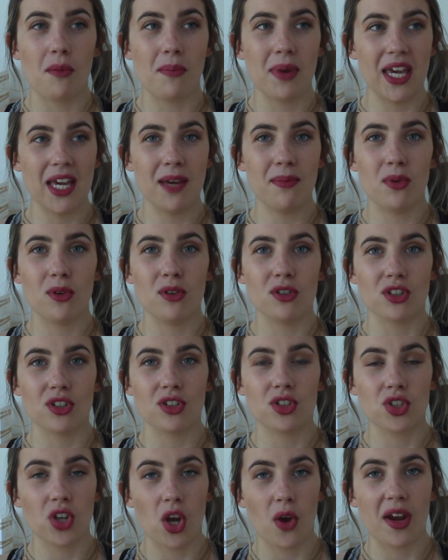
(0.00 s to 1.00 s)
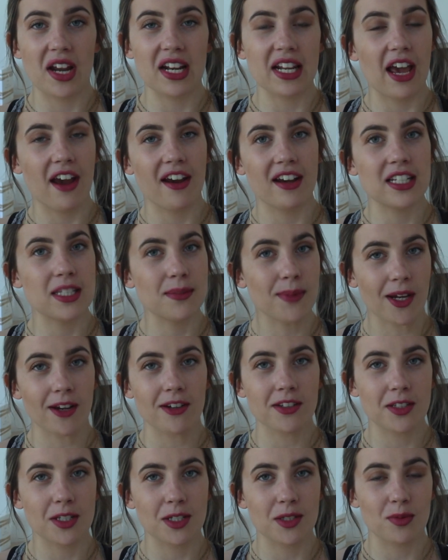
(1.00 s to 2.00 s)
people just showing their
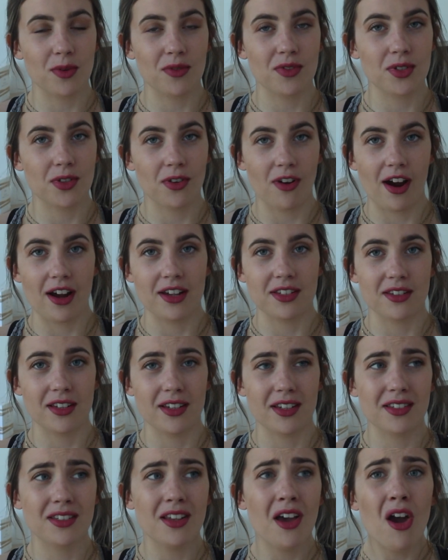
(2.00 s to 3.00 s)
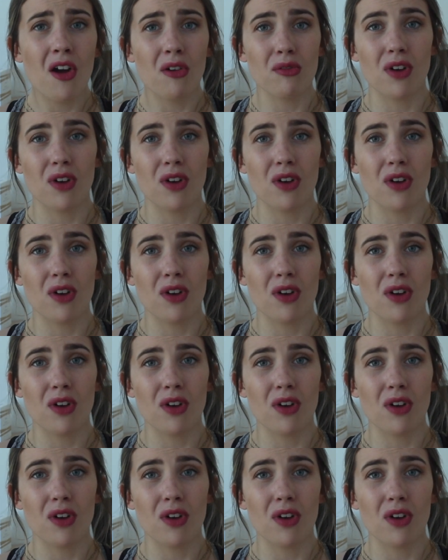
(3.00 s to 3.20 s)
experiences with psoriasis